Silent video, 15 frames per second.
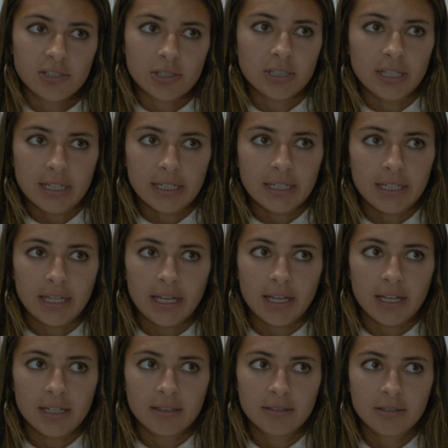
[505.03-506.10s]
you
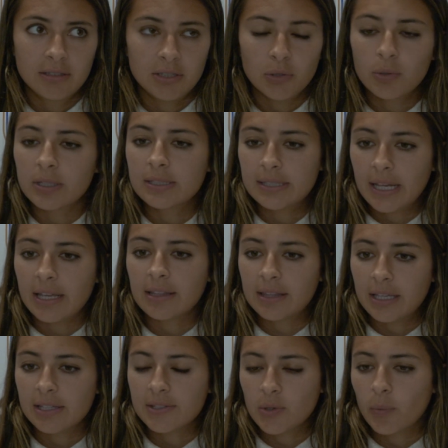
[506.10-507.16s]
can take
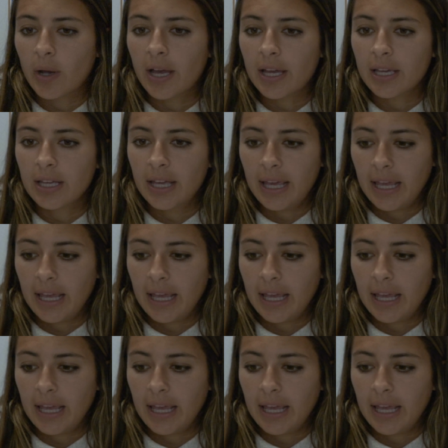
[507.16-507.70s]
things away.